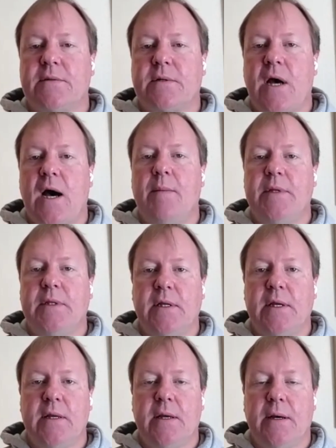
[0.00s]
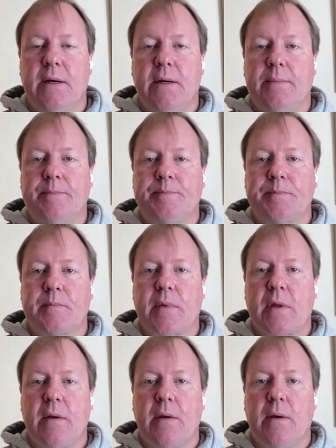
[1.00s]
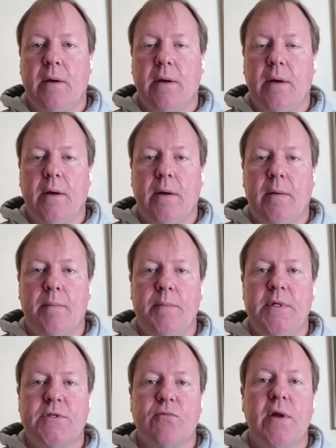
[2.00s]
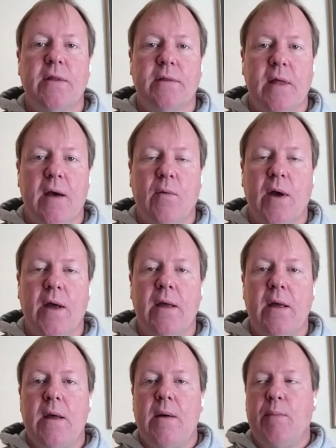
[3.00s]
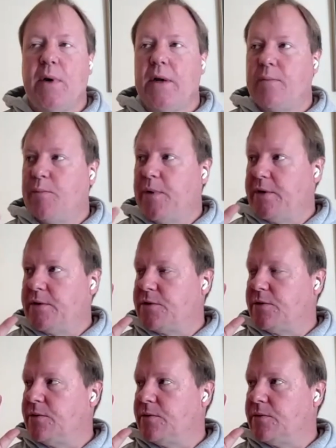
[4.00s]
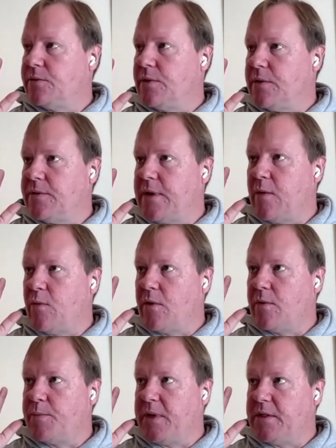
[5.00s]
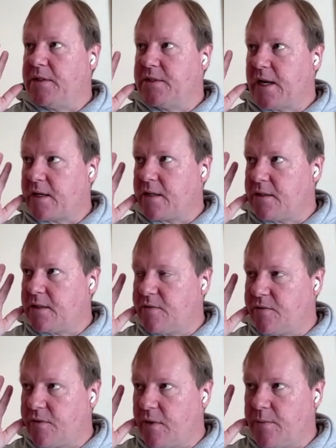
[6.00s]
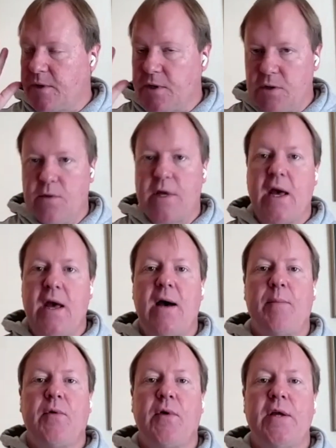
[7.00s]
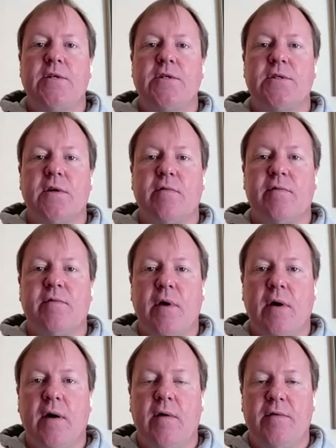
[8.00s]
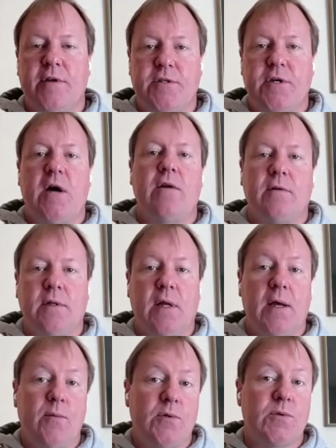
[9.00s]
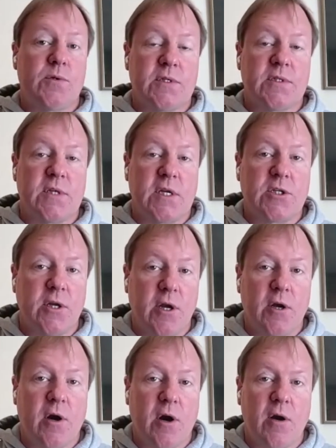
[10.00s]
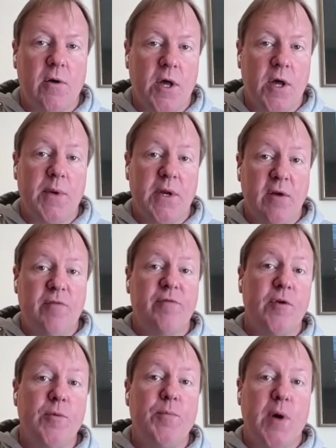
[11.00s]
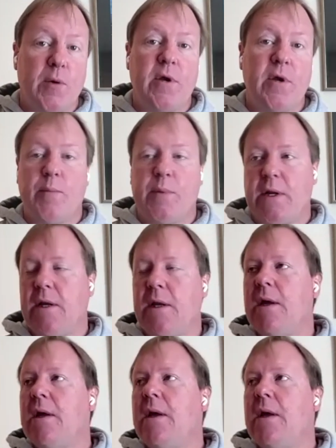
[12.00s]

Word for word: commonly miswritten that way, but they were being seconded from the UK operations of the Donald Line, which was essentially a cargo company, a fruit boat company.